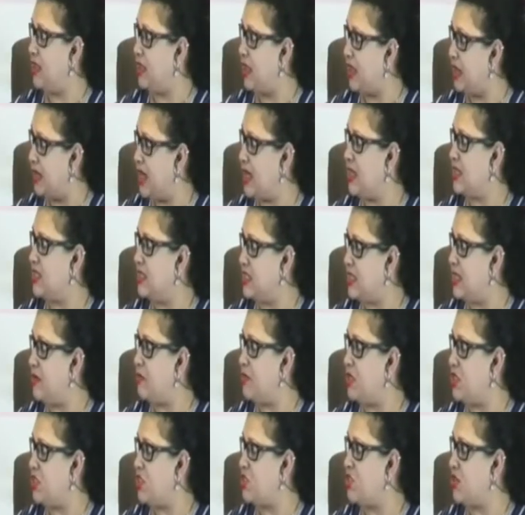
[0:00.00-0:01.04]
They are
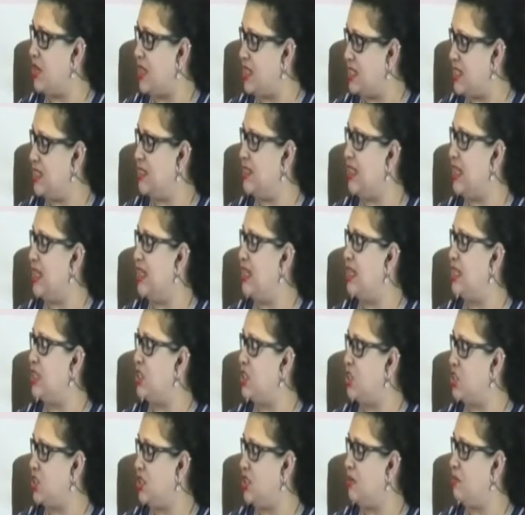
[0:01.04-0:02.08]
demonstrating their
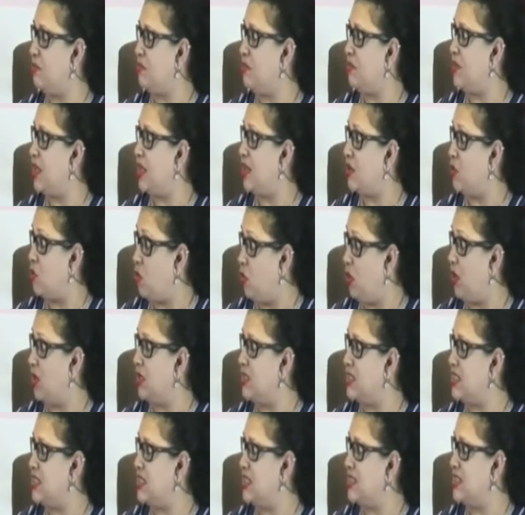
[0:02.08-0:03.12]
leadership, their
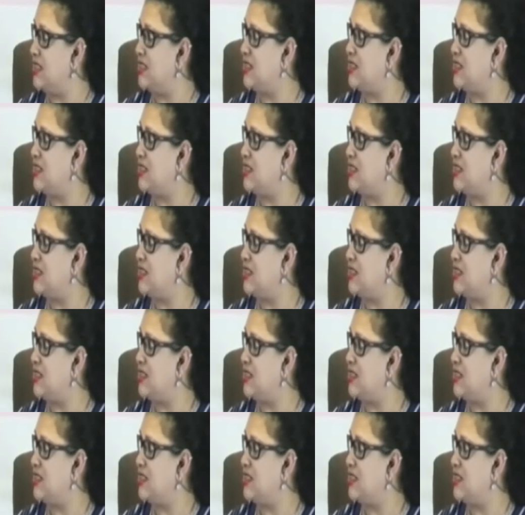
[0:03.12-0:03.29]
qualities.